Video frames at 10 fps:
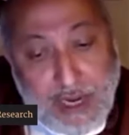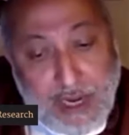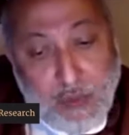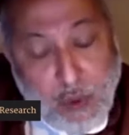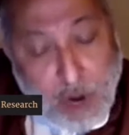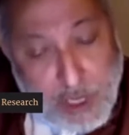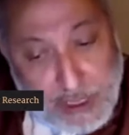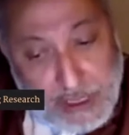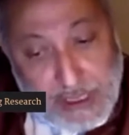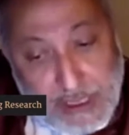what
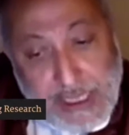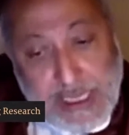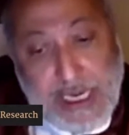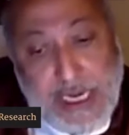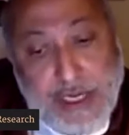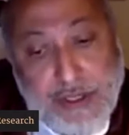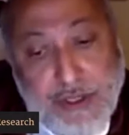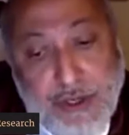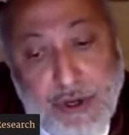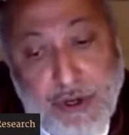in
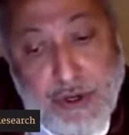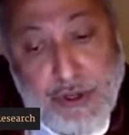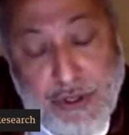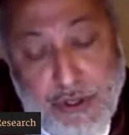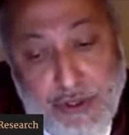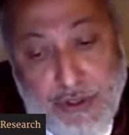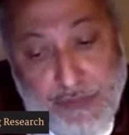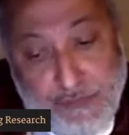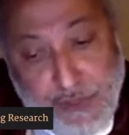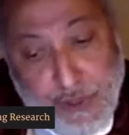your
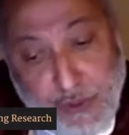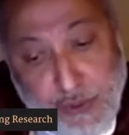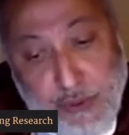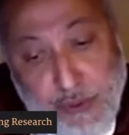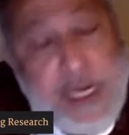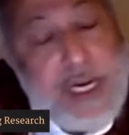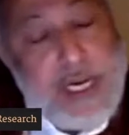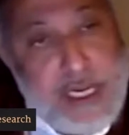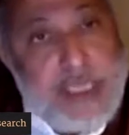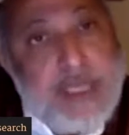view
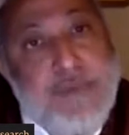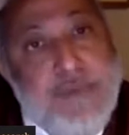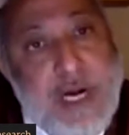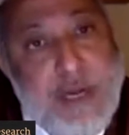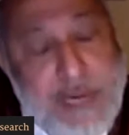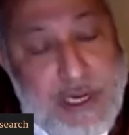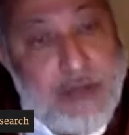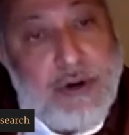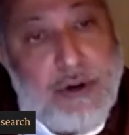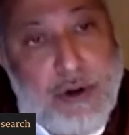is the fundamental
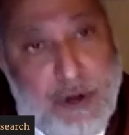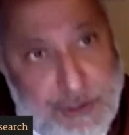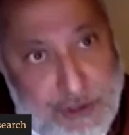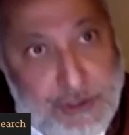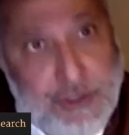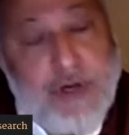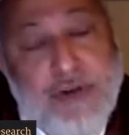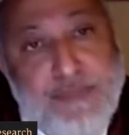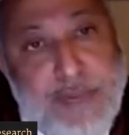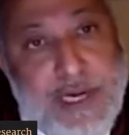cause of
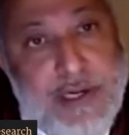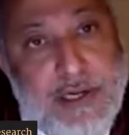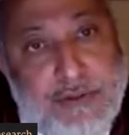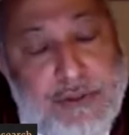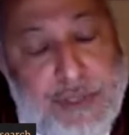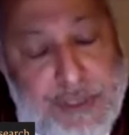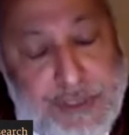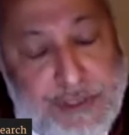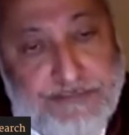mental disorders?